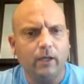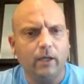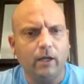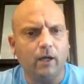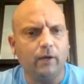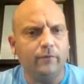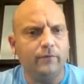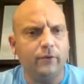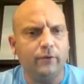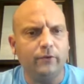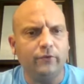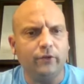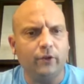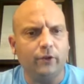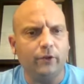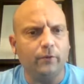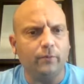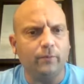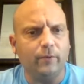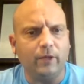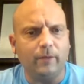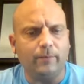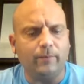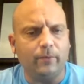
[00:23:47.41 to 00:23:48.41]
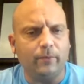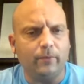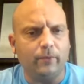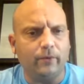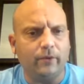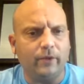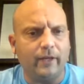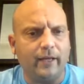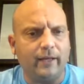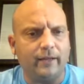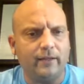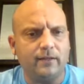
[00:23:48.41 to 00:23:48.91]
of those other people
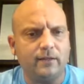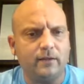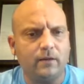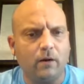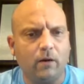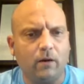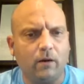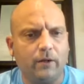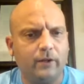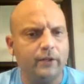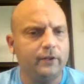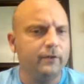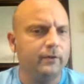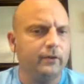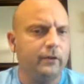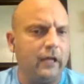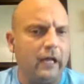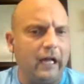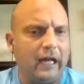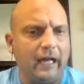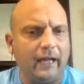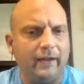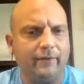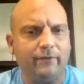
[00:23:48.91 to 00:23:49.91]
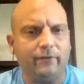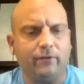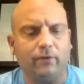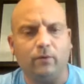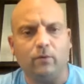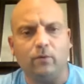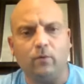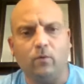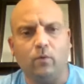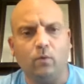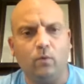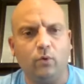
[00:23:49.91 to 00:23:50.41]
that are in their lives
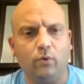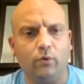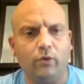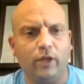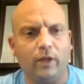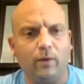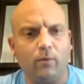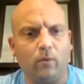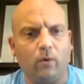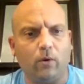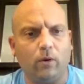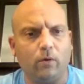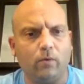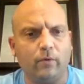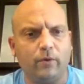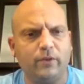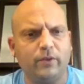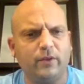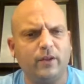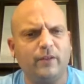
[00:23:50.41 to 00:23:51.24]
or who they work with.